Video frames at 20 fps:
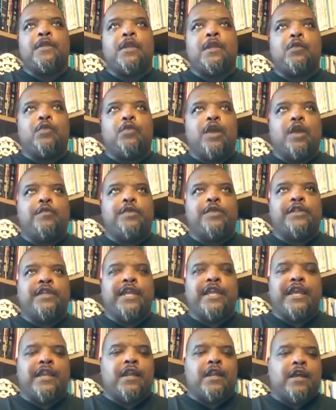We're hoping to
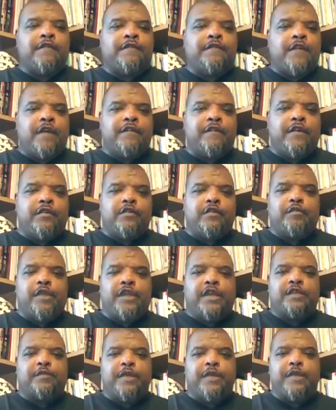get like 500
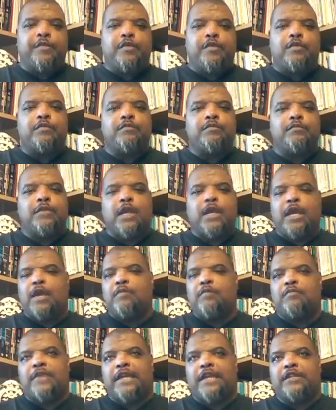plus people.
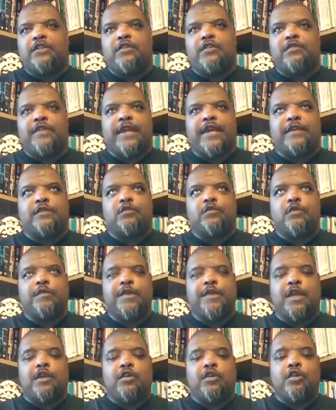About 2,000 would
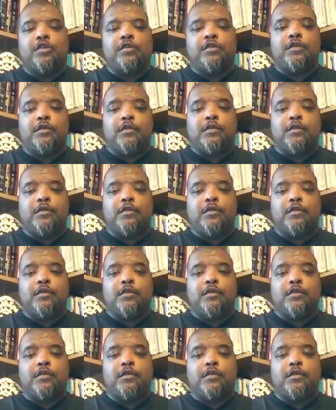be a good